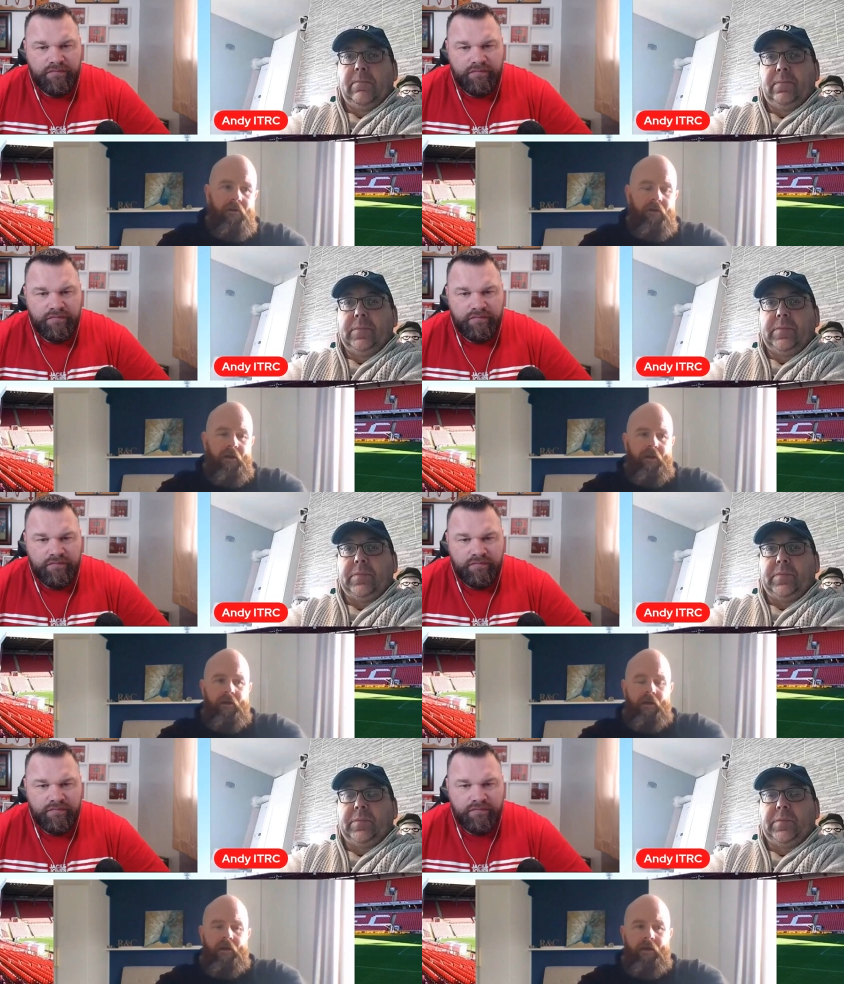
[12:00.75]
Speaker 1: it,
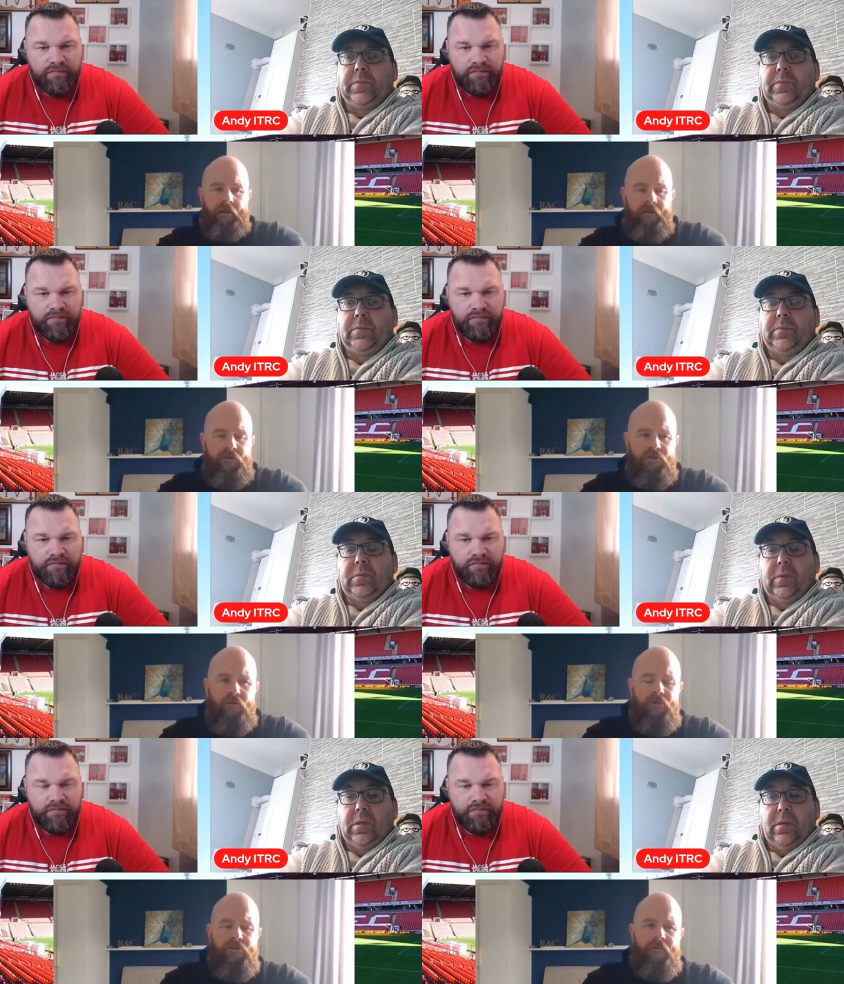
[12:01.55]
there's too
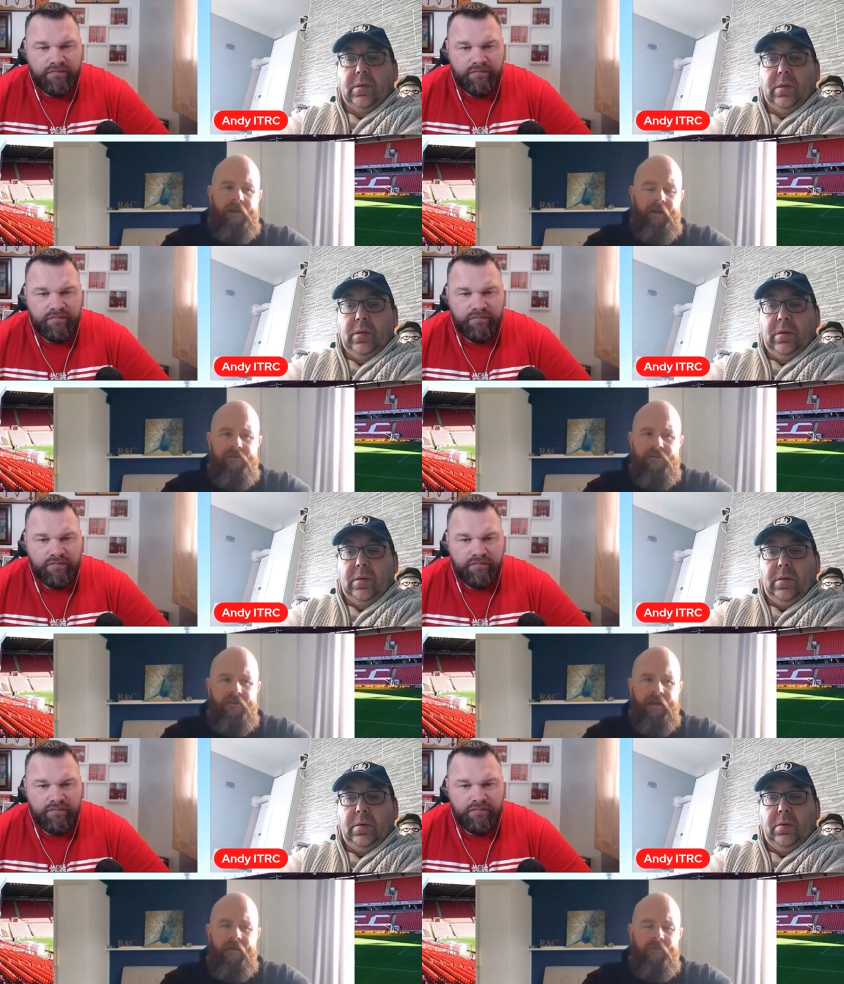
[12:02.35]
much of it crept into the
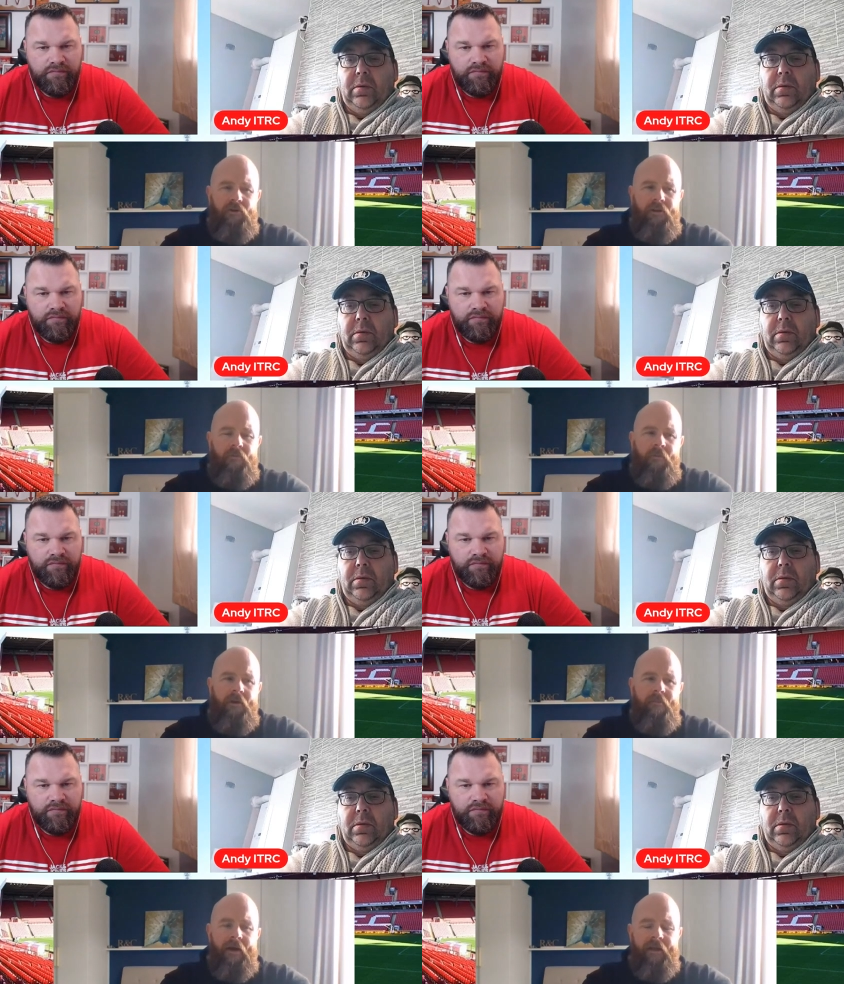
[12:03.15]
game. You know that one where
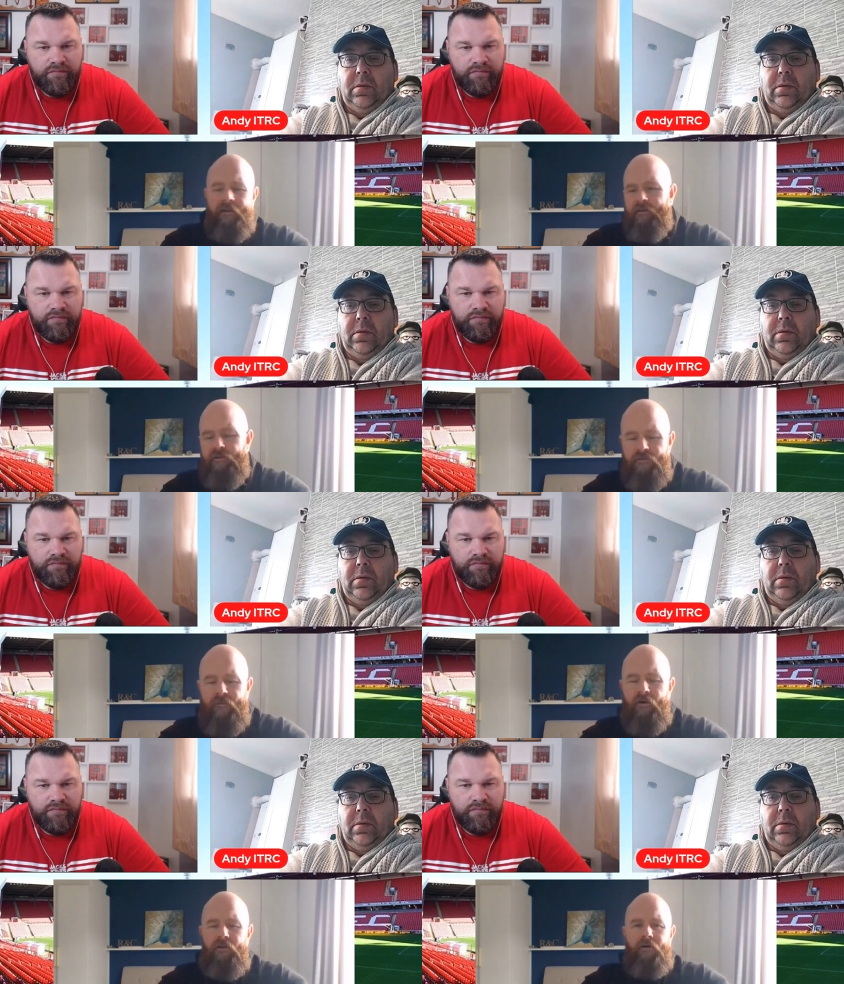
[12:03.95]
they're back in and they just
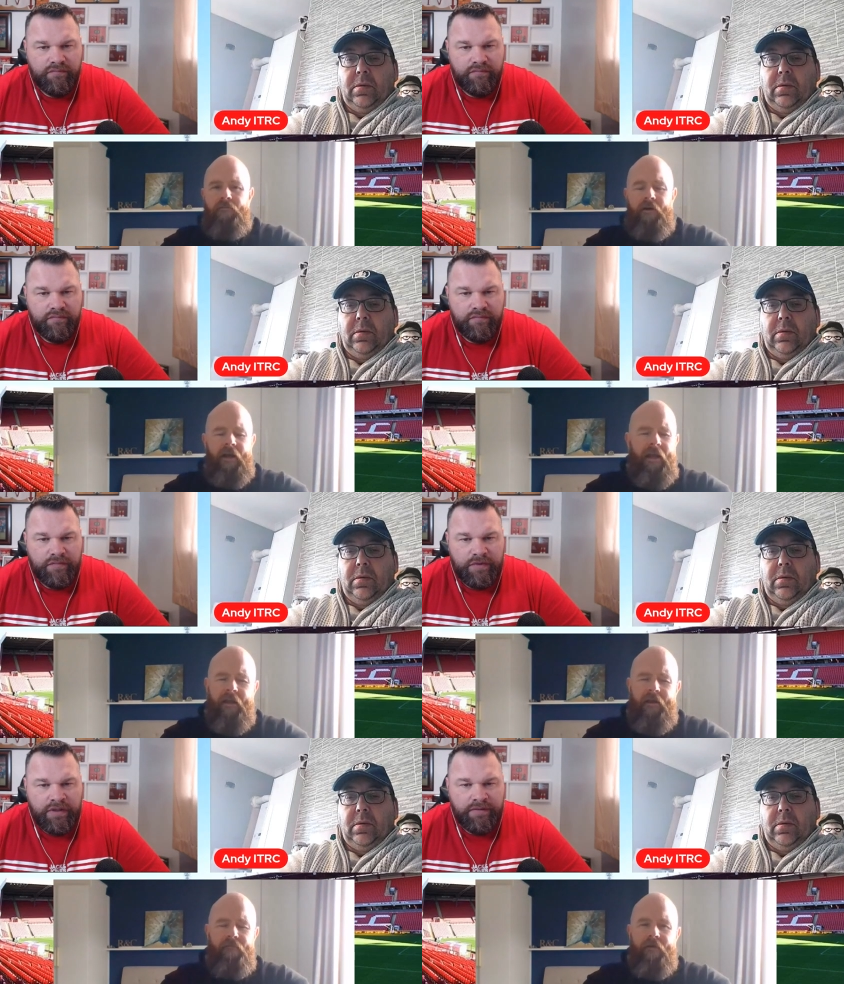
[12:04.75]
fall over. I hate
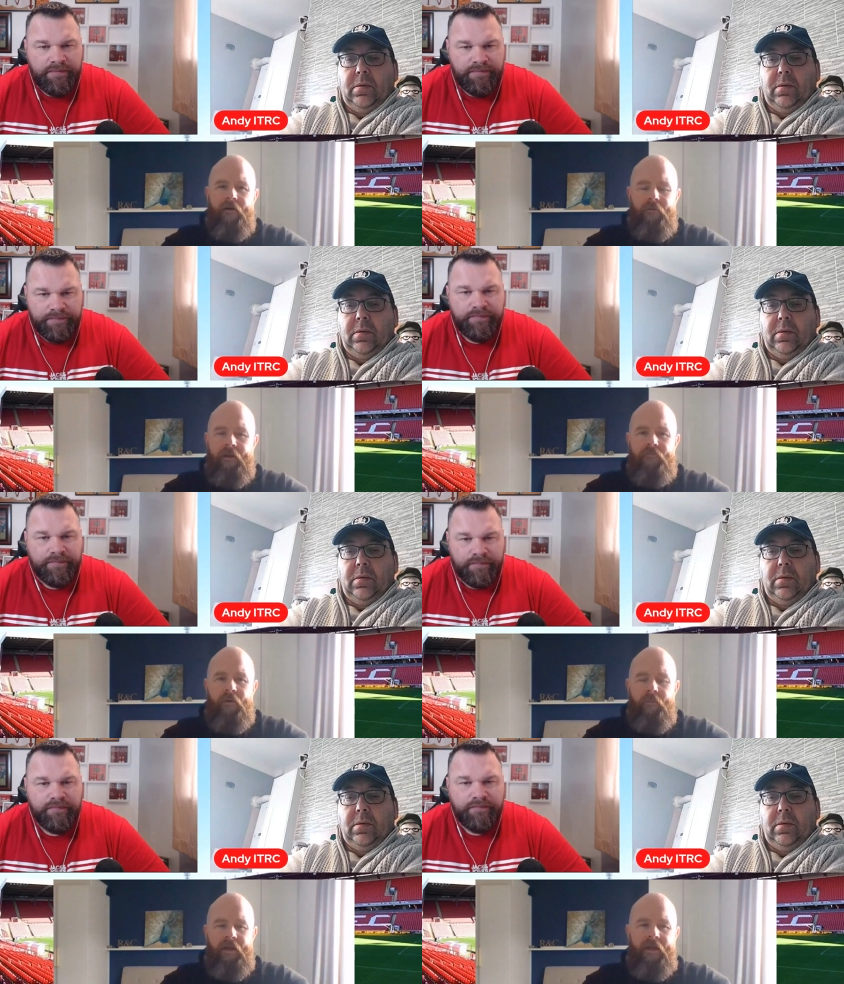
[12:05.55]
that yeah. foul. Even when
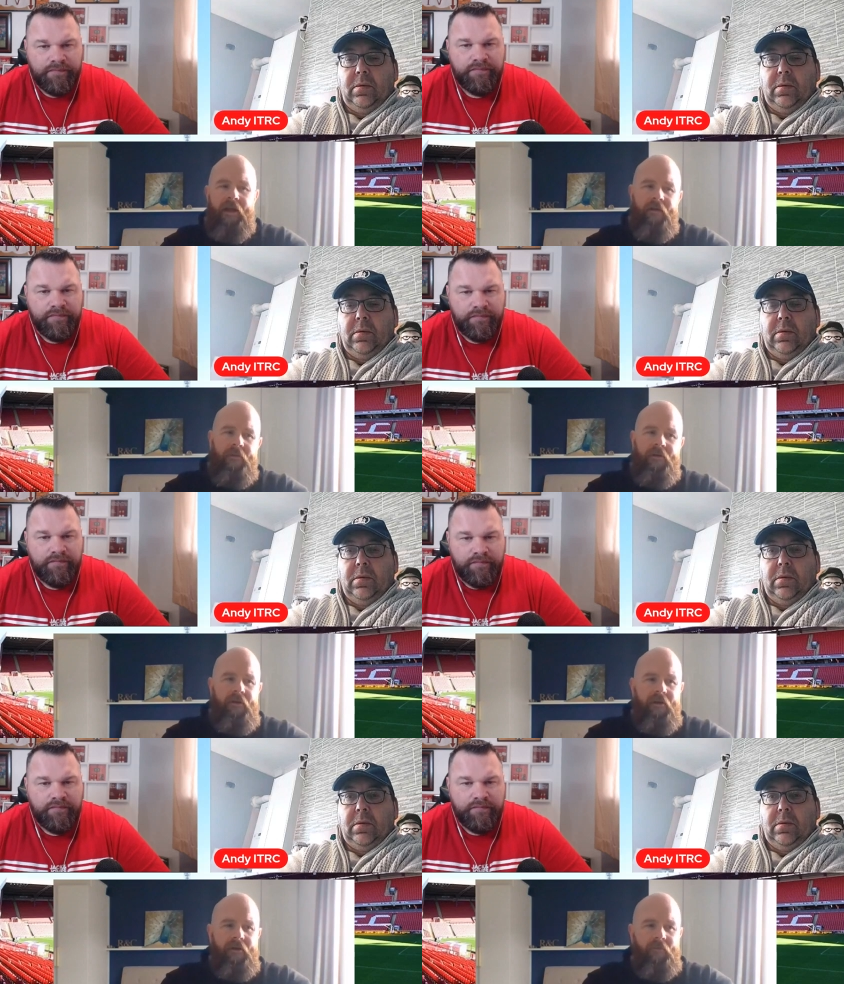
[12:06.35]
we get them and
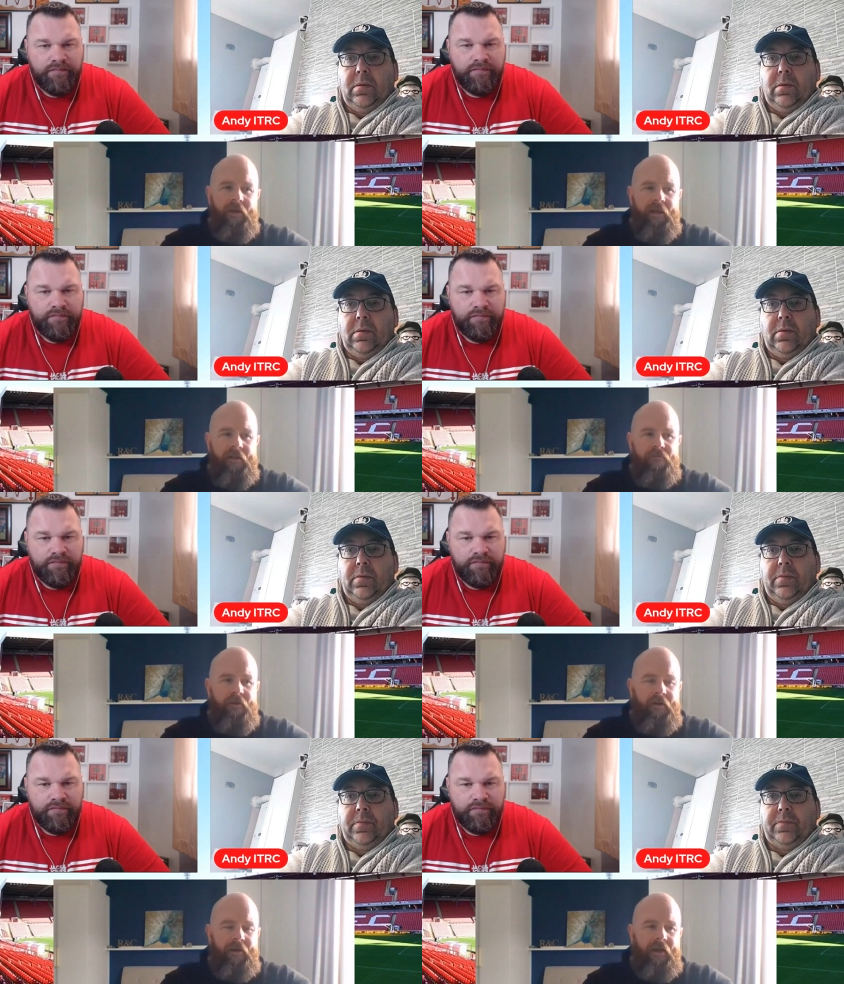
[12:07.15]
we get their free
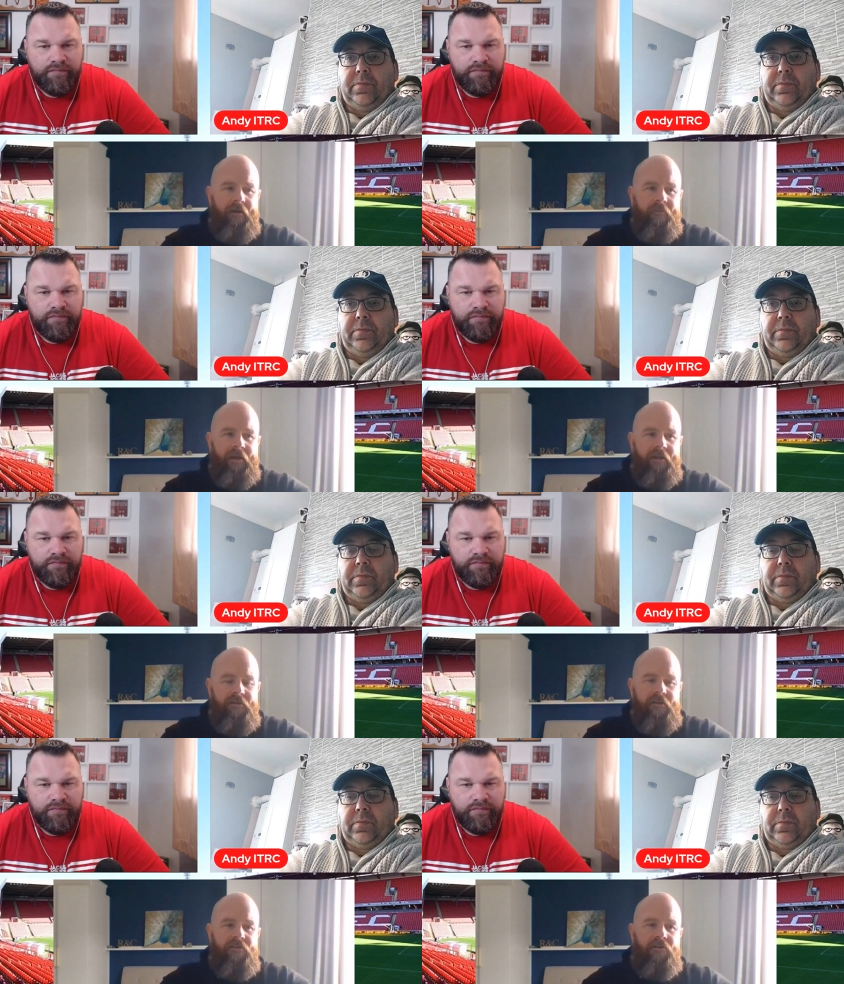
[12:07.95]
kick, get given against
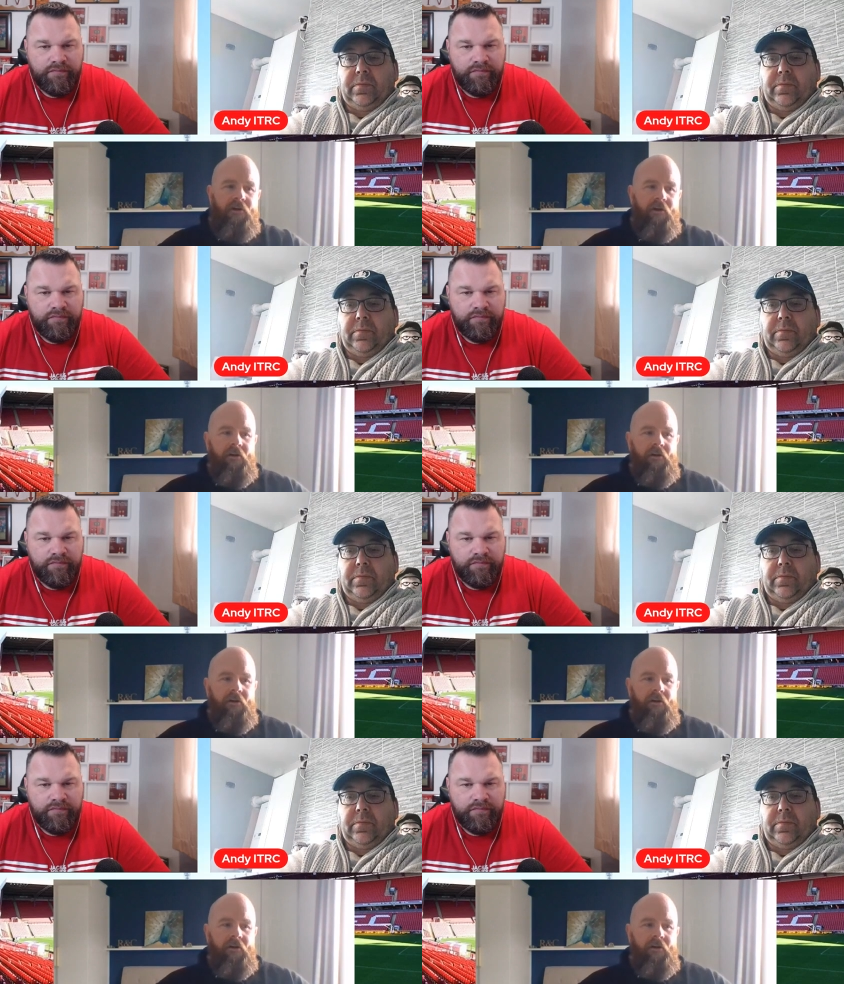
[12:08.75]
it, they sort of